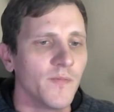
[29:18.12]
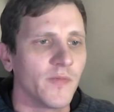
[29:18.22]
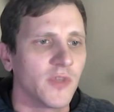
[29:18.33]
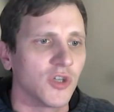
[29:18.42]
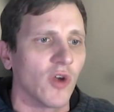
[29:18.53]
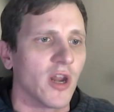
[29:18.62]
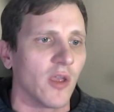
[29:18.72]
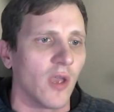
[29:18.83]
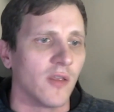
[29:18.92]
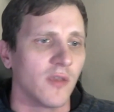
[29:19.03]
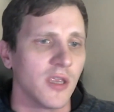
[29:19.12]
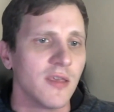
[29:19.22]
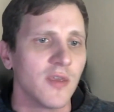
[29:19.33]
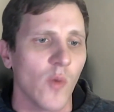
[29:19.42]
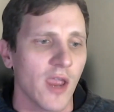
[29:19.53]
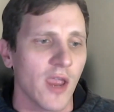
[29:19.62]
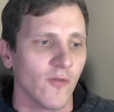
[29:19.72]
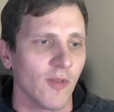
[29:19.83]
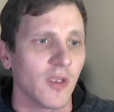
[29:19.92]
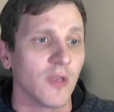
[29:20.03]
just creating an easy way
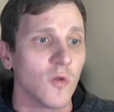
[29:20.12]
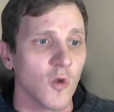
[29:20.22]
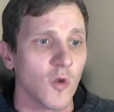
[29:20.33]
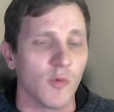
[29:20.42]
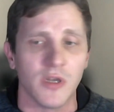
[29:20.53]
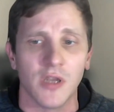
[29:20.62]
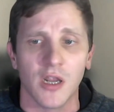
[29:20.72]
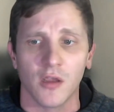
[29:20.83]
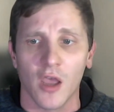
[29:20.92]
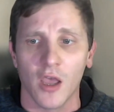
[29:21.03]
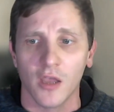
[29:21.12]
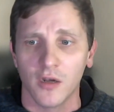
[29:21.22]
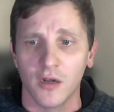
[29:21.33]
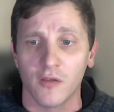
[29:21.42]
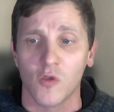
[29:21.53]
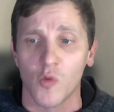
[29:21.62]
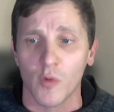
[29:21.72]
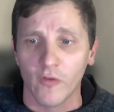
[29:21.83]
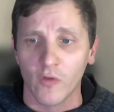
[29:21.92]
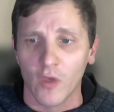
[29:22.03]
for them to consume and be data
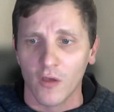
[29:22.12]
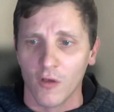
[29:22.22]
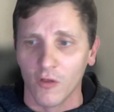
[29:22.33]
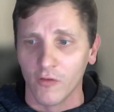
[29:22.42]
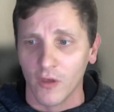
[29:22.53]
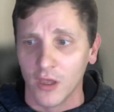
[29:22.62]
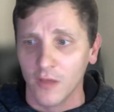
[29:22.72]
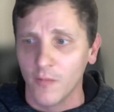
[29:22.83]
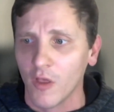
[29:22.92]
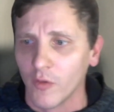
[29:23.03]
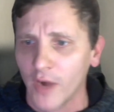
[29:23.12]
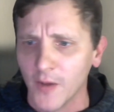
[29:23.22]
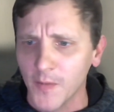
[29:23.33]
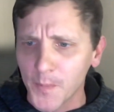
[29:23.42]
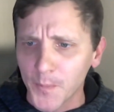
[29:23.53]
consumers all around.